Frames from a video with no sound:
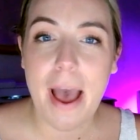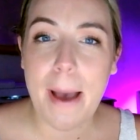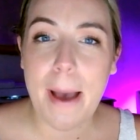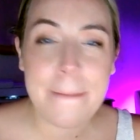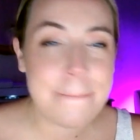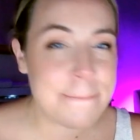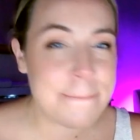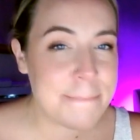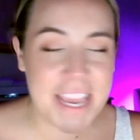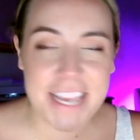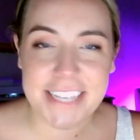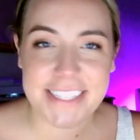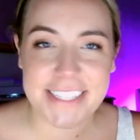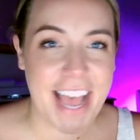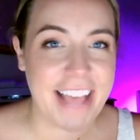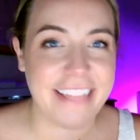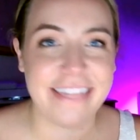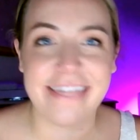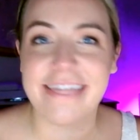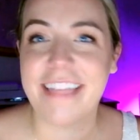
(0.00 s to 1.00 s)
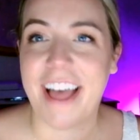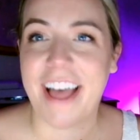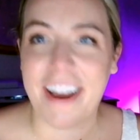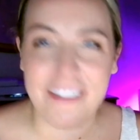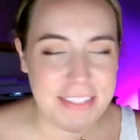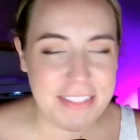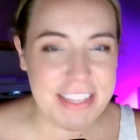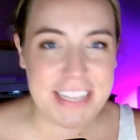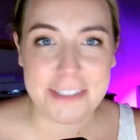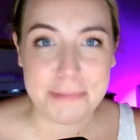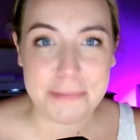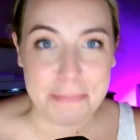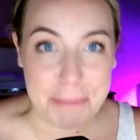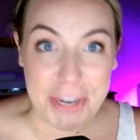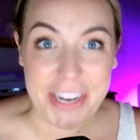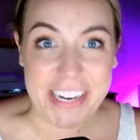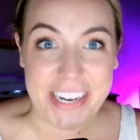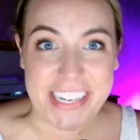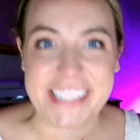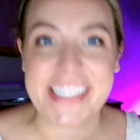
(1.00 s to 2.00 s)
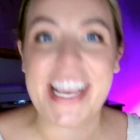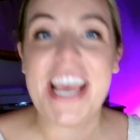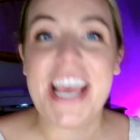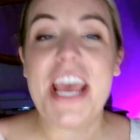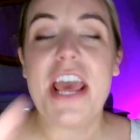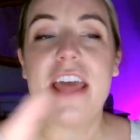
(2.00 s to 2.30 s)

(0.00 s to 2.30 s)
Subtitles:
amazing. I love these books.